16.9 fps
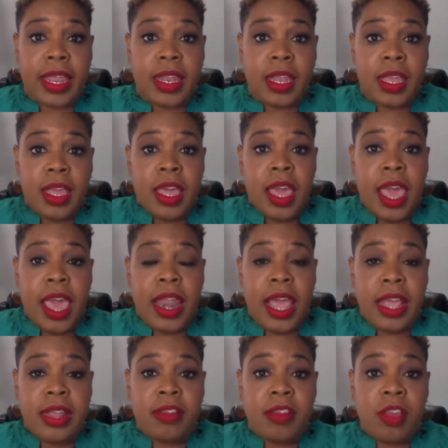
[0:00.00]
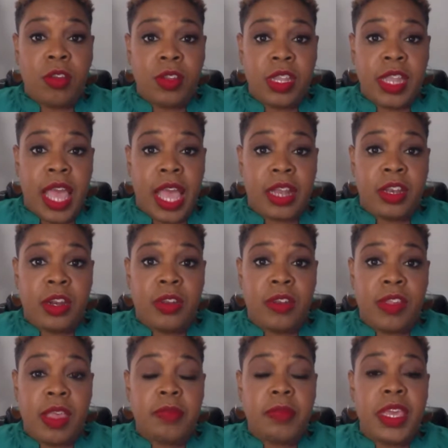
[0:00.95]
it. And I told the doctor
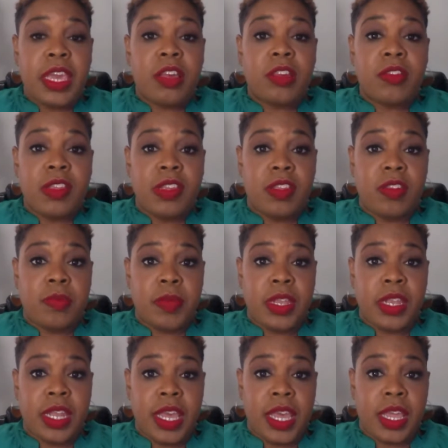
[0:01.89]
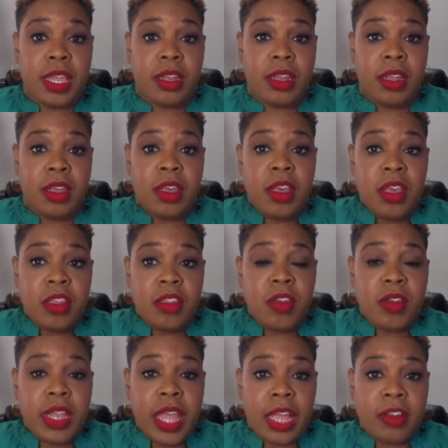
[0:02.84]
something else needs to be done.
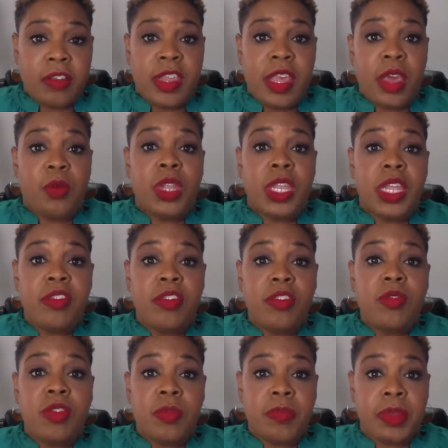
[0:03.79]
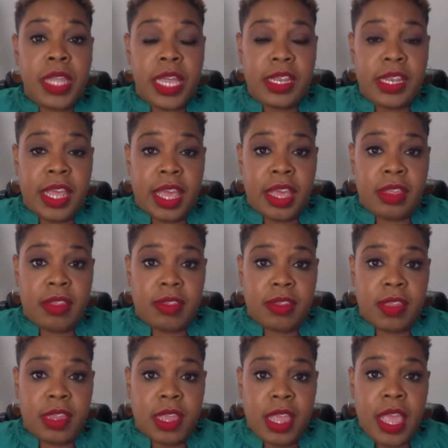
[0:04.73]
So the doctor said, well, let's do some blood
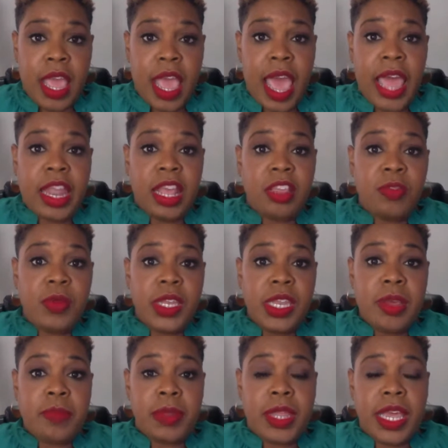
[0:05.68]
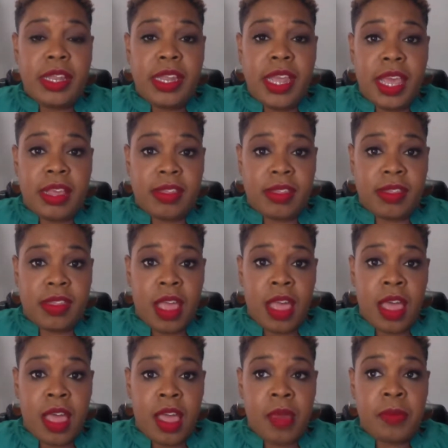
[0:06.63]
tests. And as we did a blood
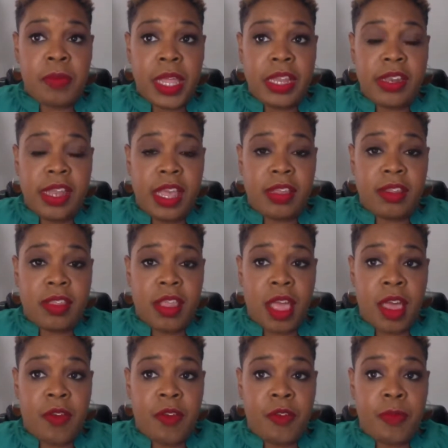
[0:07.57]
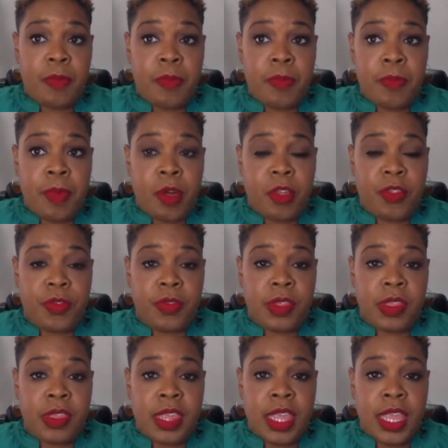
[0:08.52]
test of
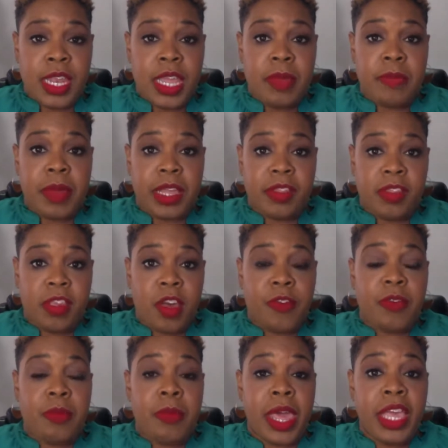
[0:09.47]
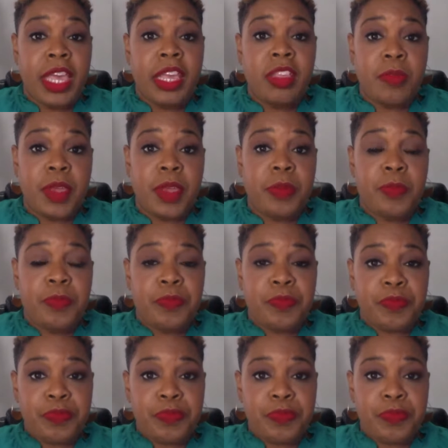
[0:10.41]
both Sydney, myself, and my husband,